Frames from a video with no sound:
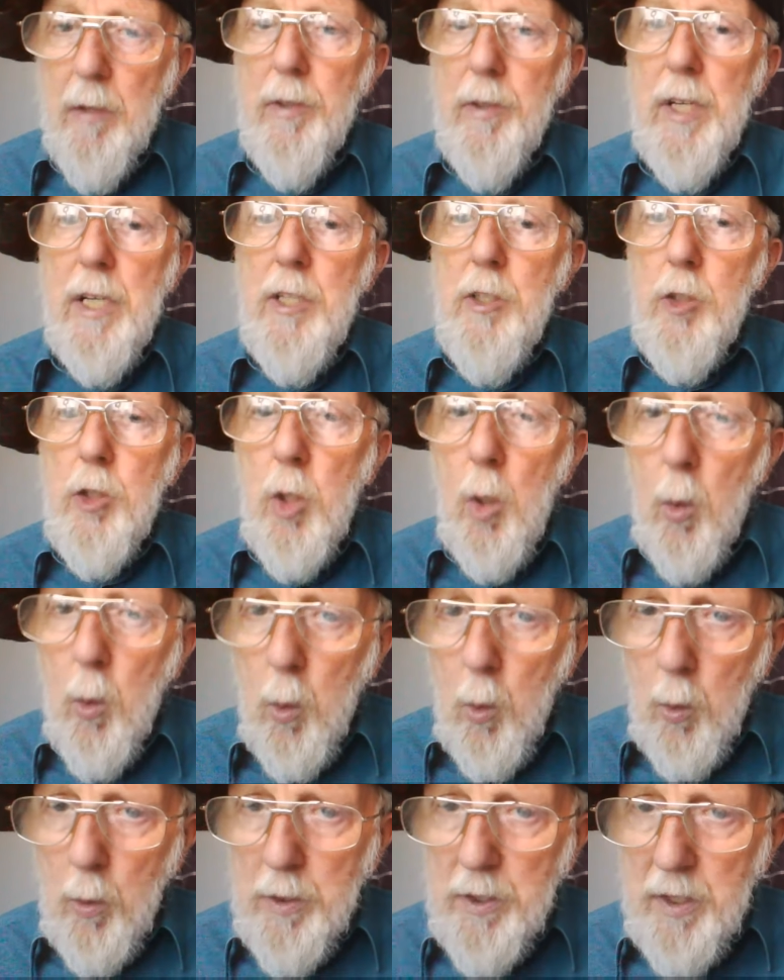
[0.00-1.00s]
they
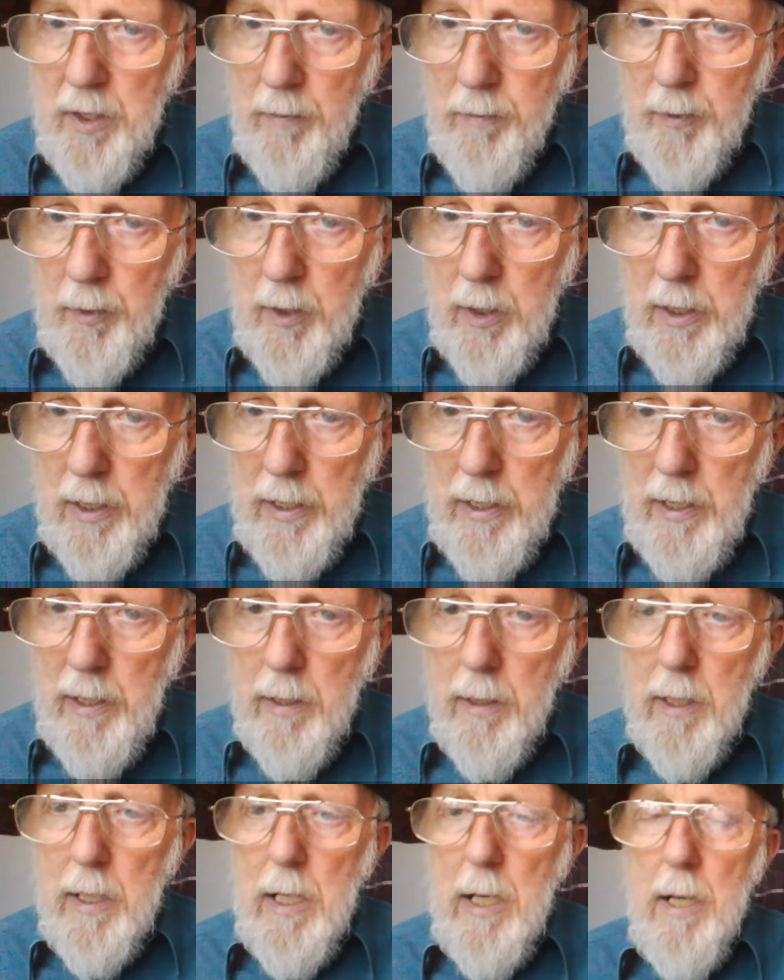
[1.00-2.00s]
talk differently,
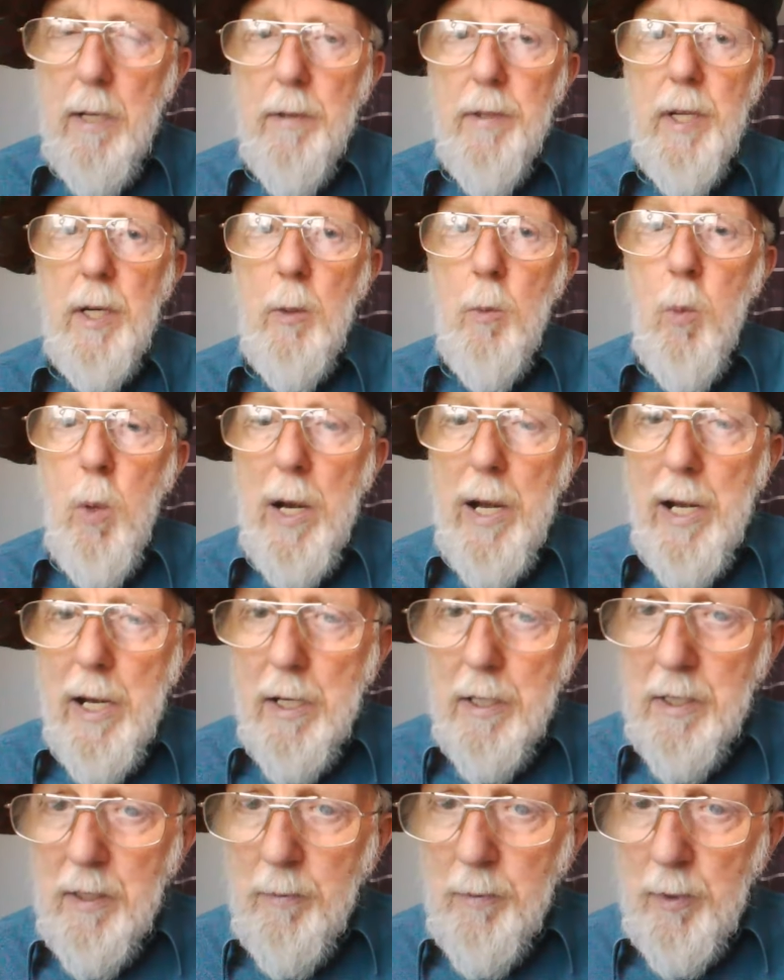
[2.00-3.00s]
they wear
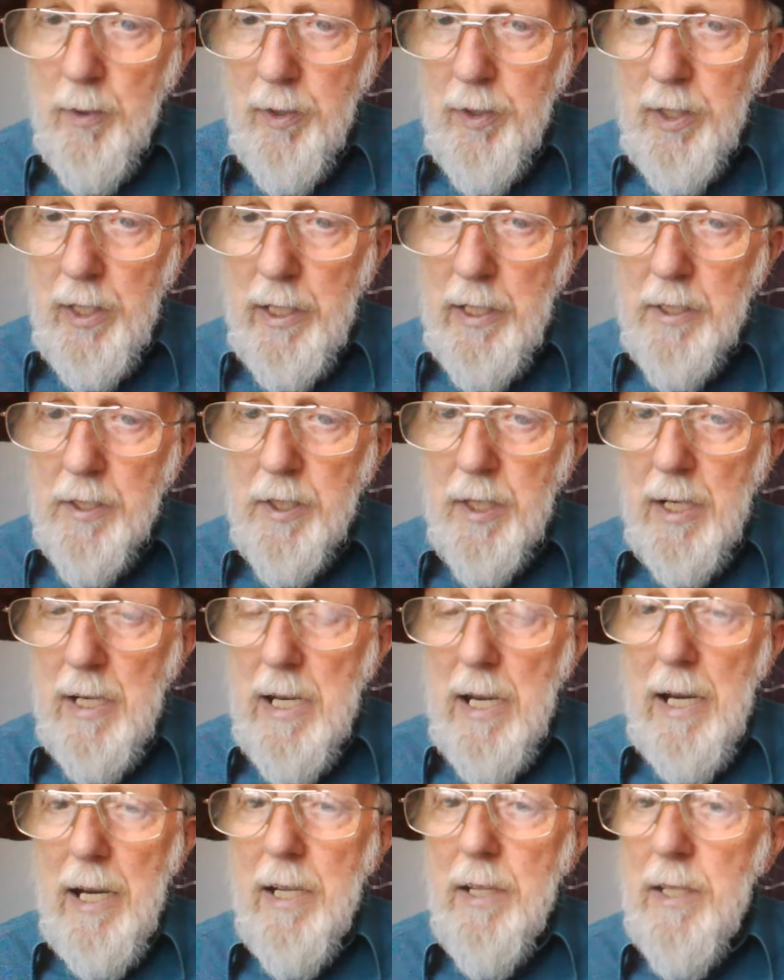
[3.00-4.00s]
different things,
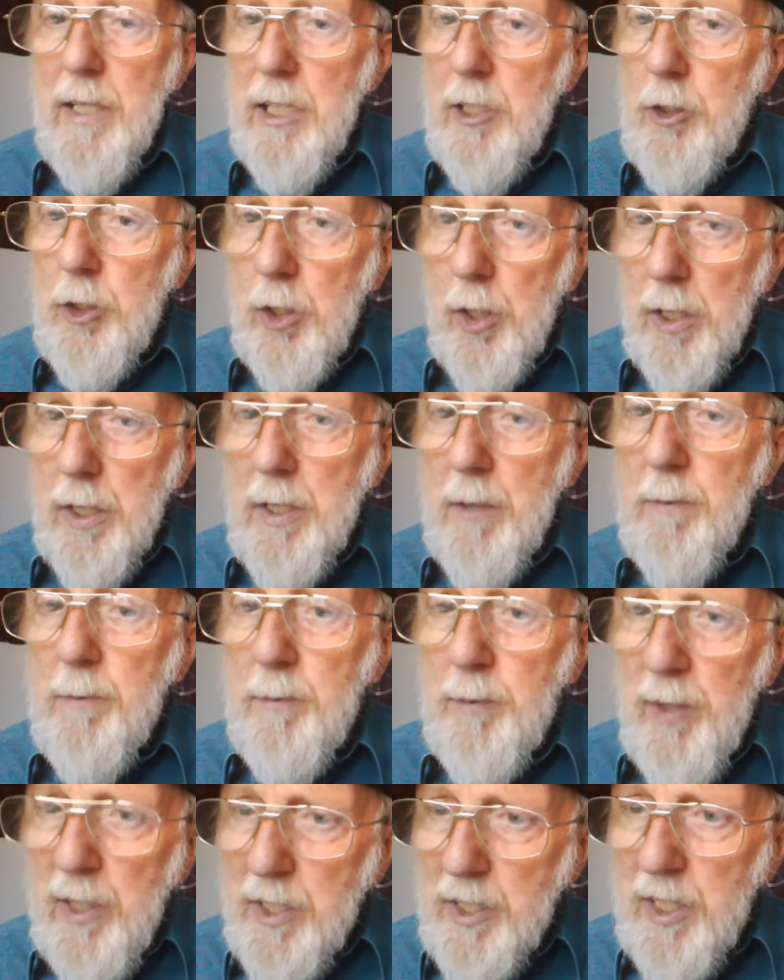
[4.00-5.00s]
and they try to
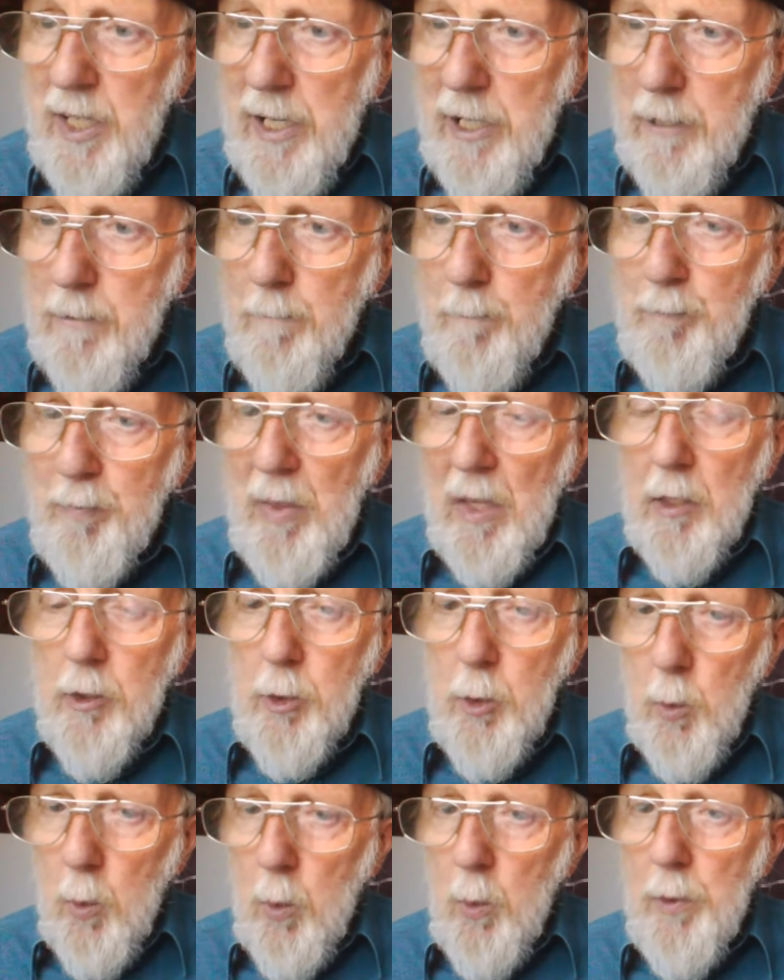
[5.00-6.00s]
fit in
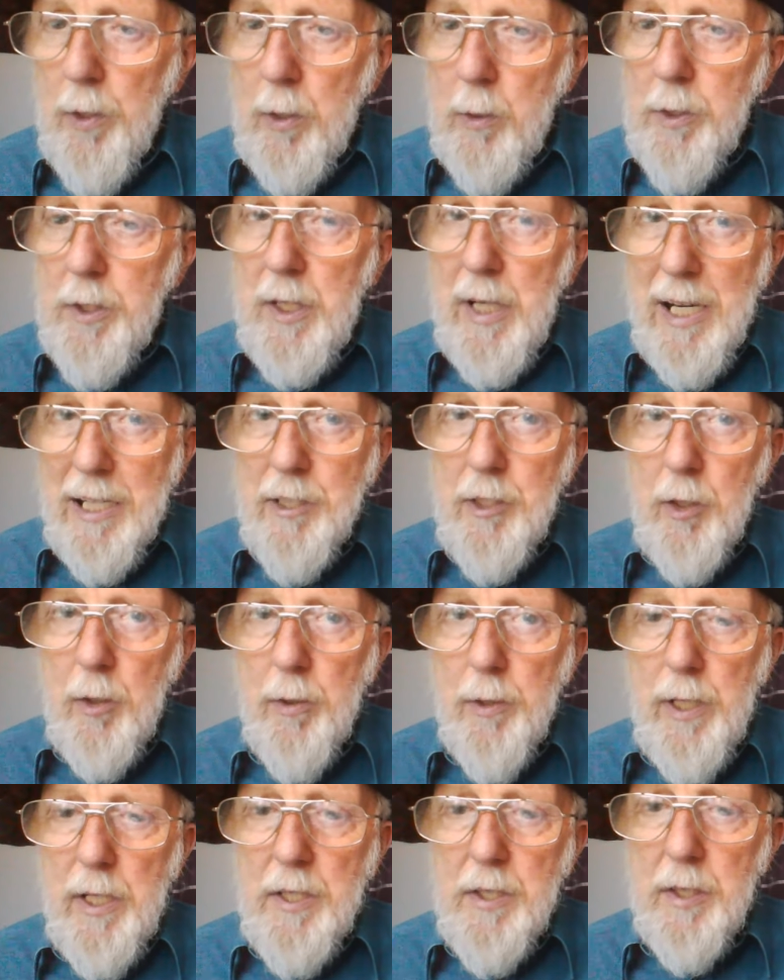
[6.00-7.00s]
to all those
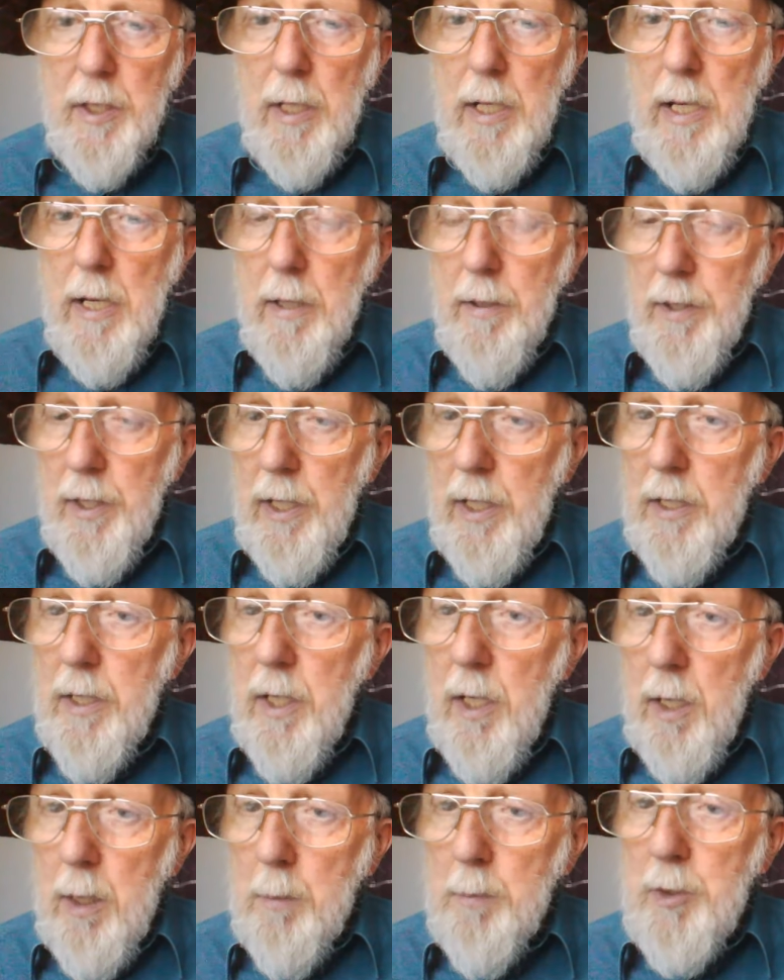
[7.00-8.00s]
categories that
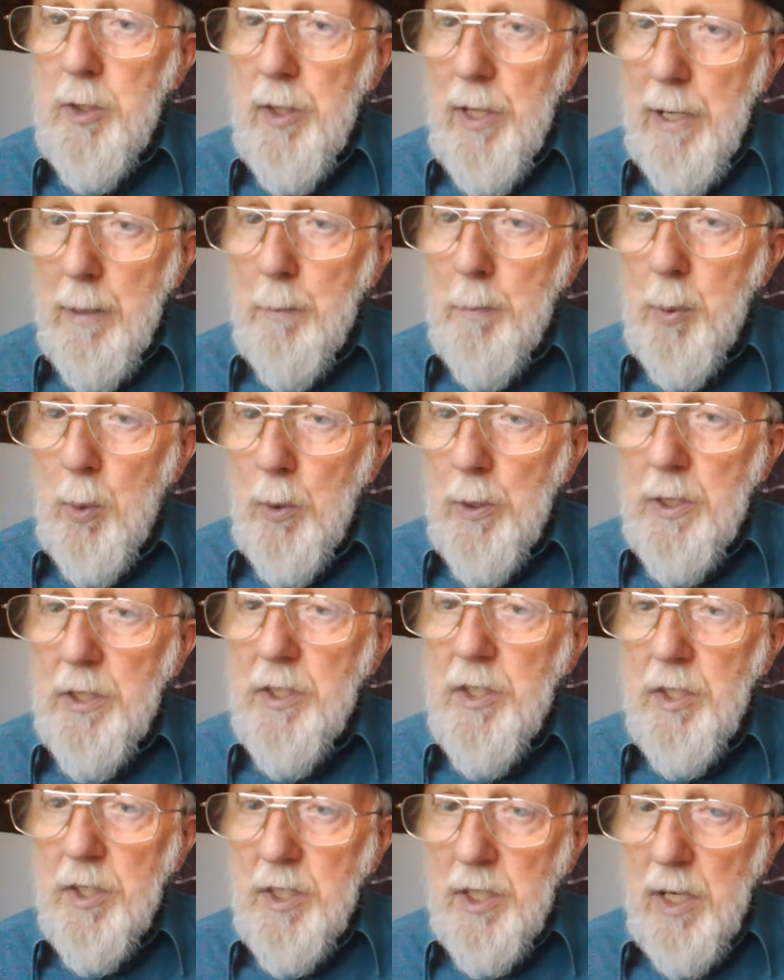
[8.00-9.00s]
up to that point
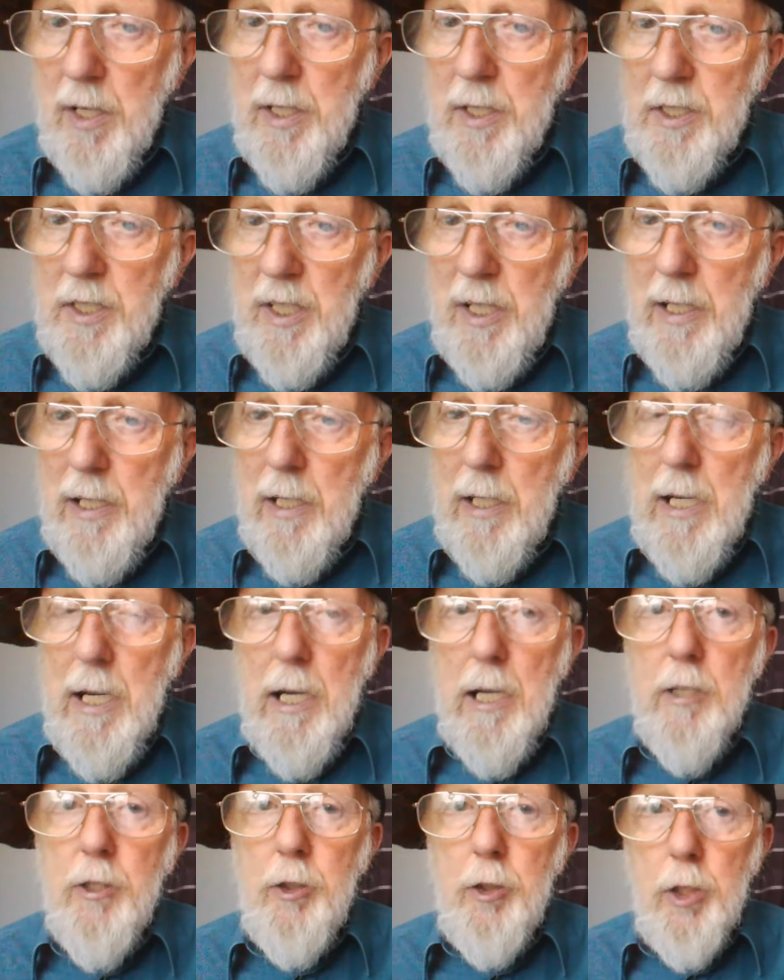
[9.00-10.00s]
society
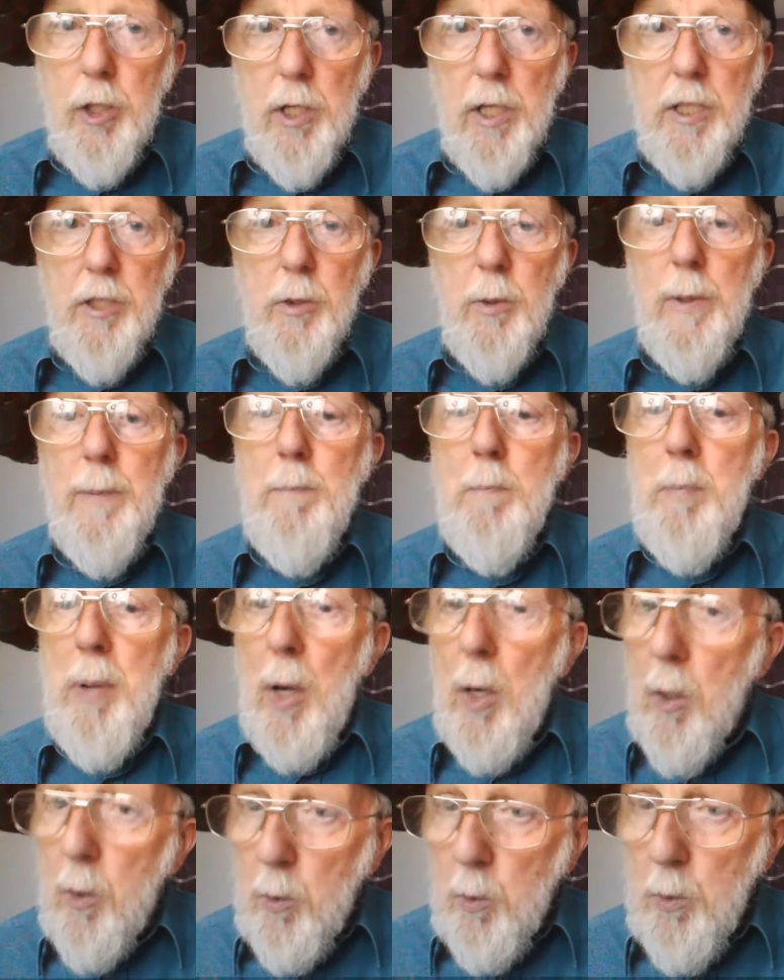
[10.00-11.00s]
has tried to
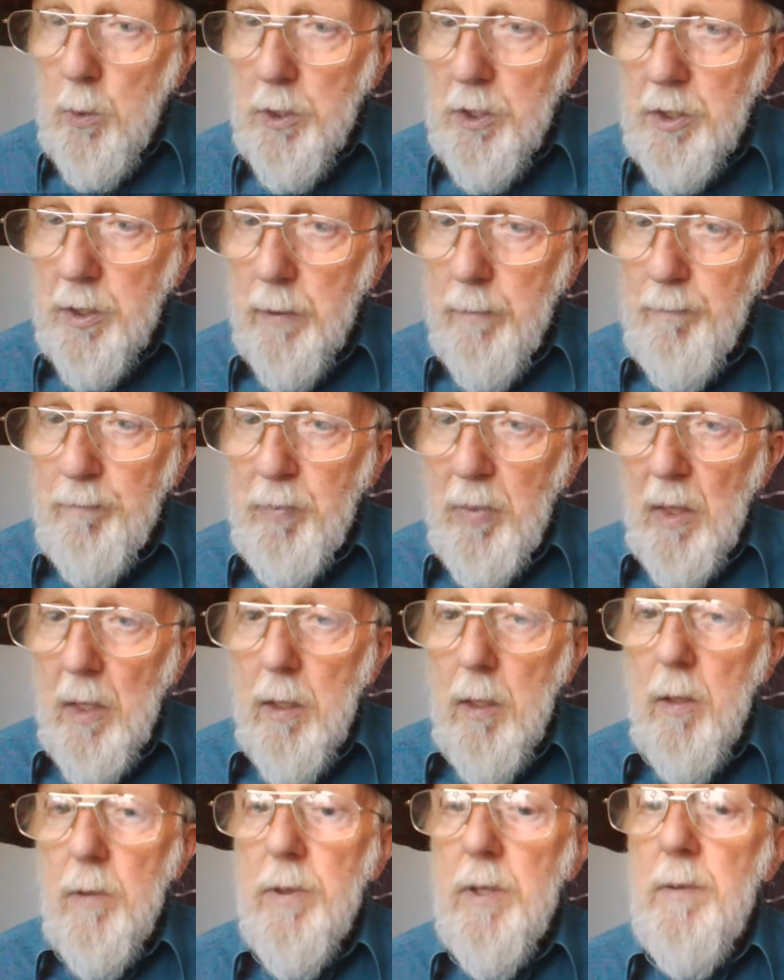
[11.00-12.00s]
impose
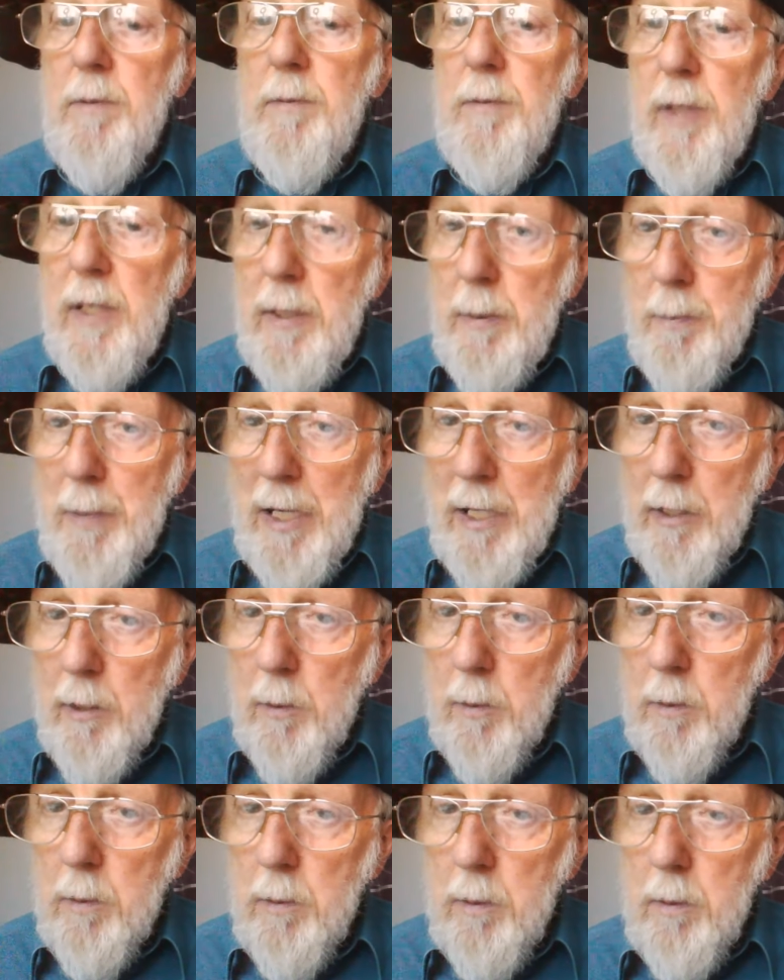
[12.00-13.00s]
on the
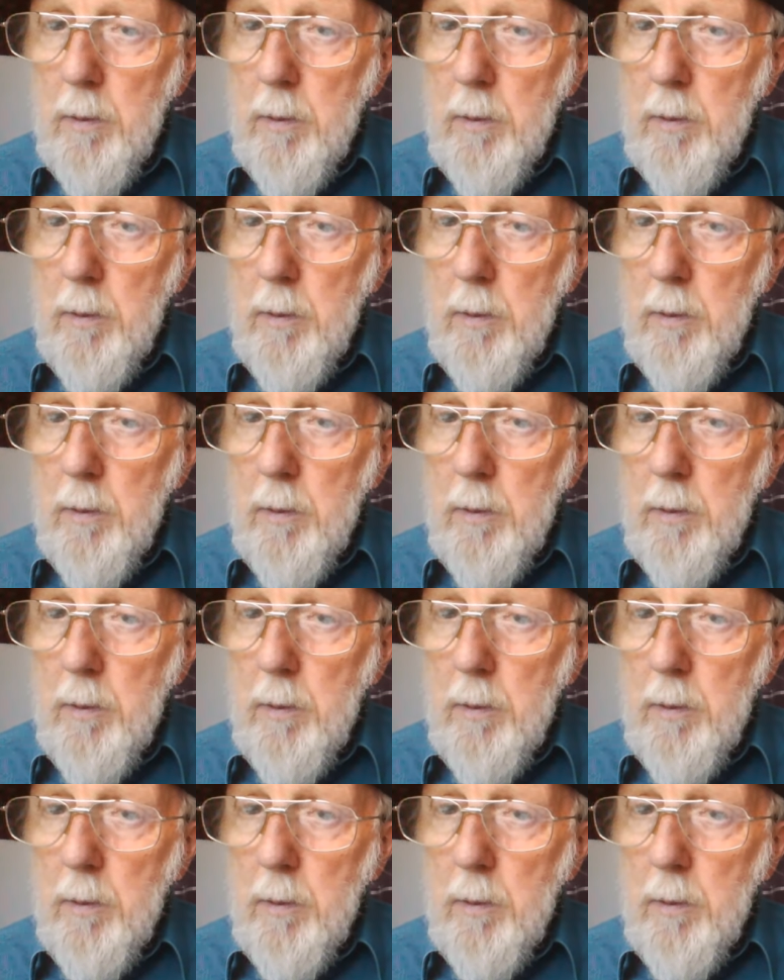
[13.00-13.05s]
female